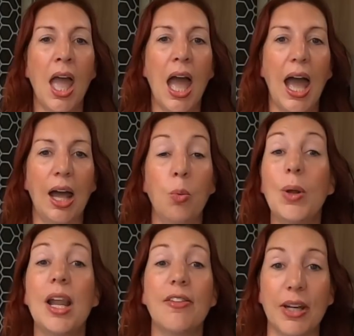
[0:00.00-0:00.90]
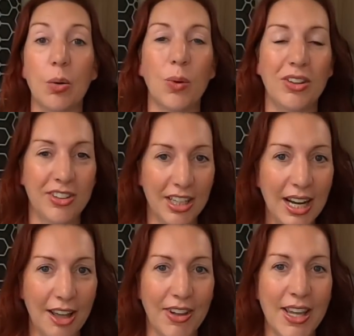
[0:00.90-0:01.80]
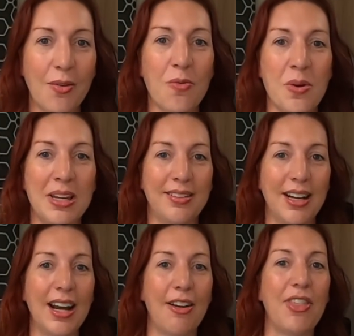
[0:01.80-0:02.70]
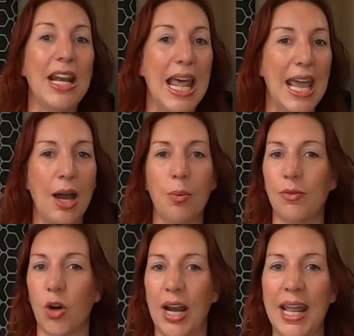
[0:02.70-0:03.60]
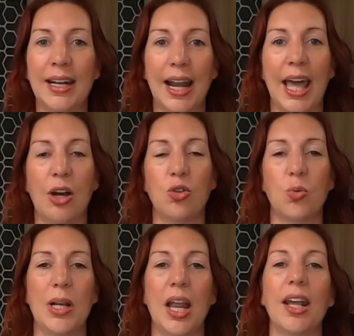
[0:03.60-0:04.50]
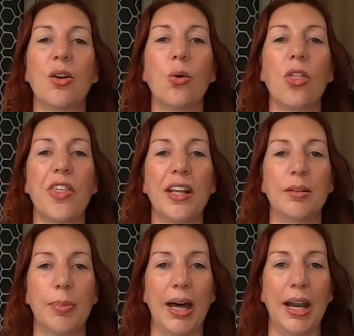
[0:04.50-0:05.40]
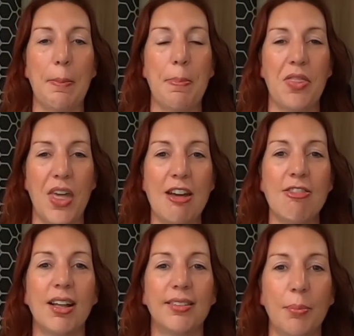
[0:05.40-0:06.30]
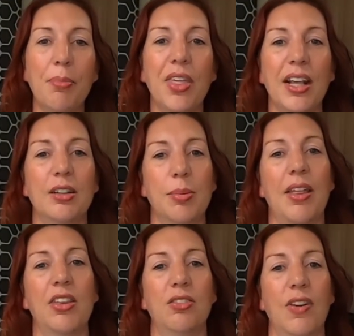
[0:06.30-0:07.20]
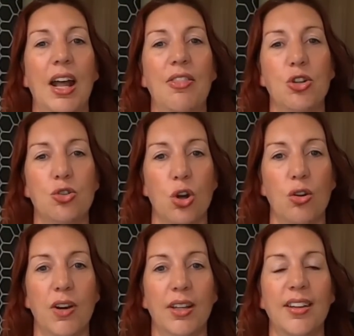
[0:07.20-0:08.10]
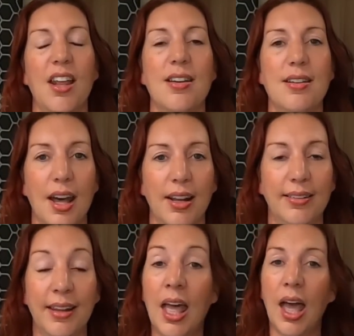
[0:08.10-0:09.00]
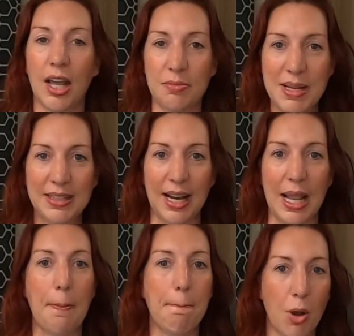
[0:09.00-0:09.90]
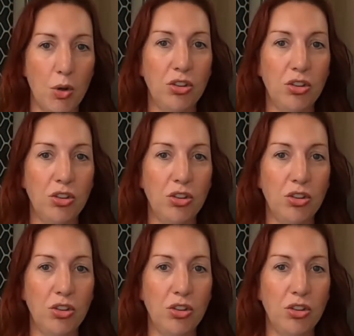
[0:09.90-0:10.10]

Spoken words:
and we love it. We still love it. We still love the layout. We've got an end lounge. We like all the things about it, but there are some things about this van that drove us nuts. Admittedly, most